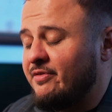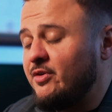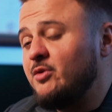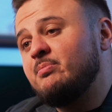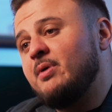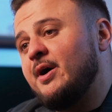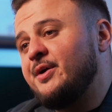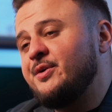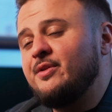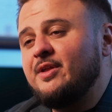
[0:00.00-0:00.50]
if you
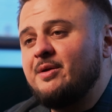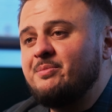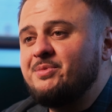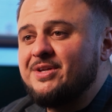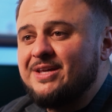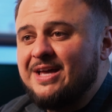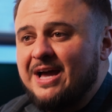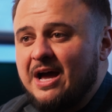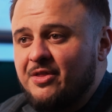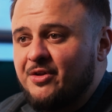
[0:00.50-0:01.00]
bundle them
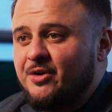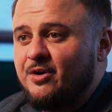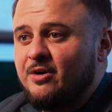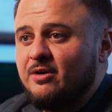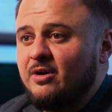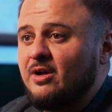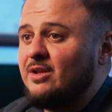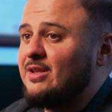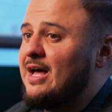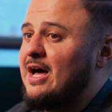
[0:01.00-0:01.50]

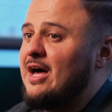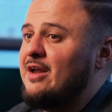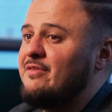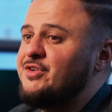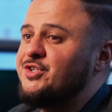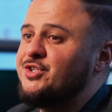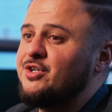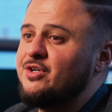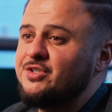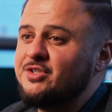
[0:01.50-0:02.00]
together, a lot of
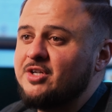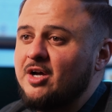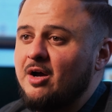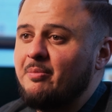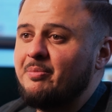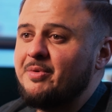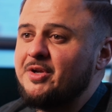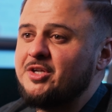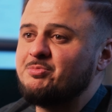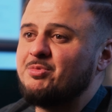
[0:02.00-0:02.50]
insurance
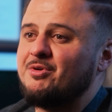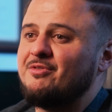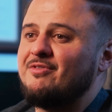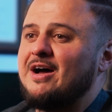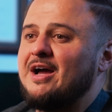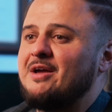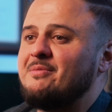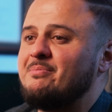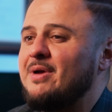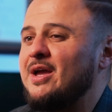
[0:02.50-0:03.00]
companies
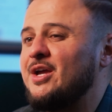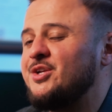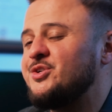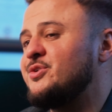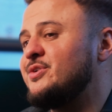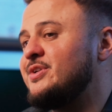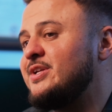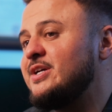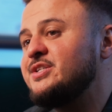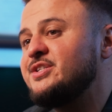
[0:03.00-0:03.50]
provide major
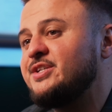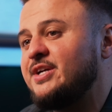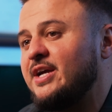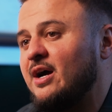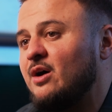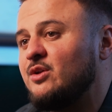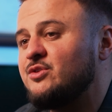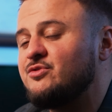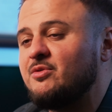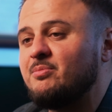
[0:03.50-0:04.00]

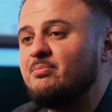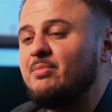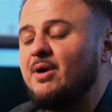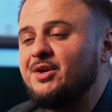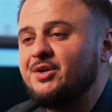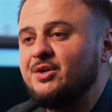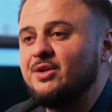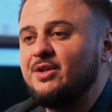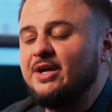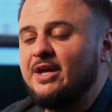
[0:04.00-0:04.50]
discounts for
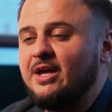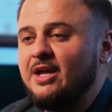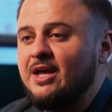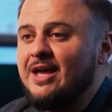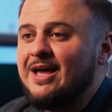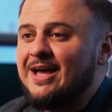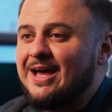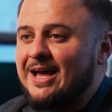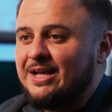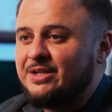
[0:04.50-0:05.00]
bundling,
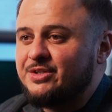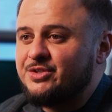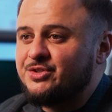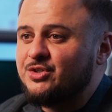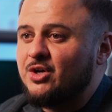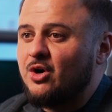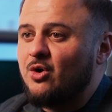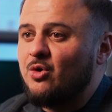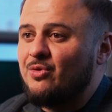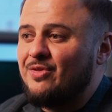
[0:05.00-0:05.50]
and
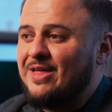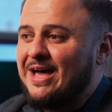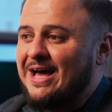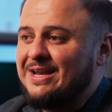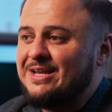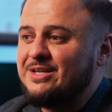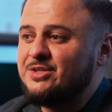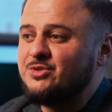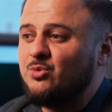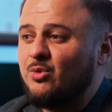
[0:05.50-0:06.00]
so
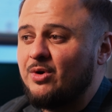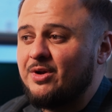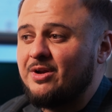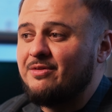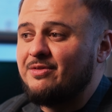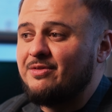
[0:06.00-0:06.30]
that is one